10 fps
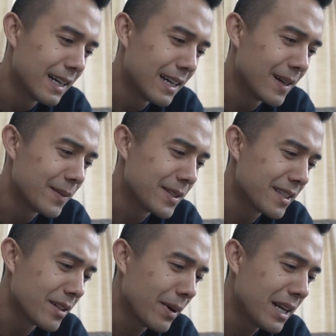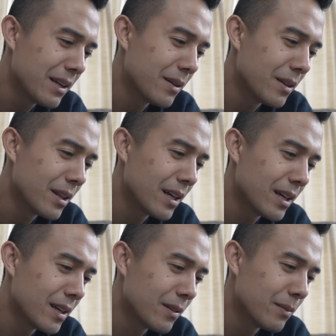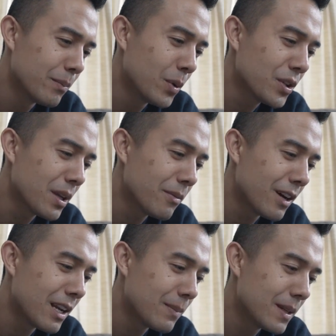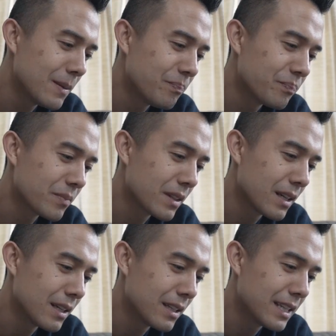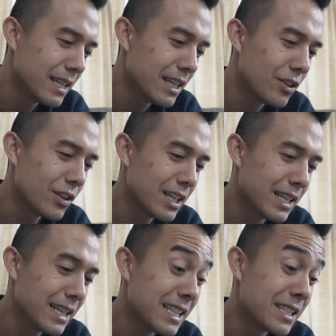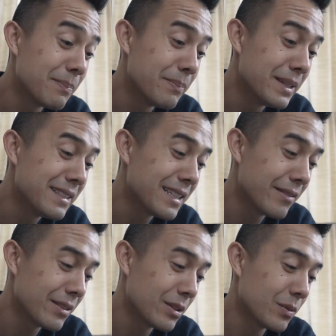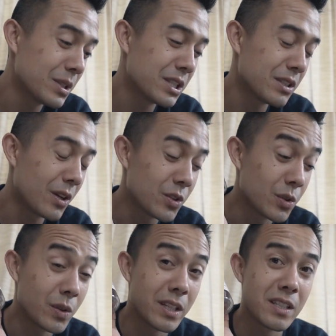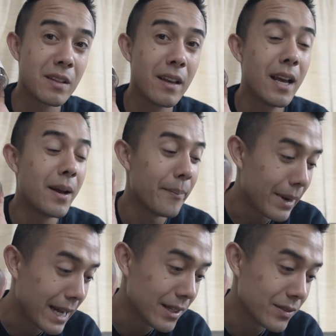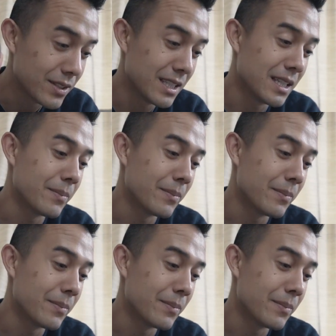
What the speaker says: It says the multivitamin, the key ingredient is B7, which is also known as biotin.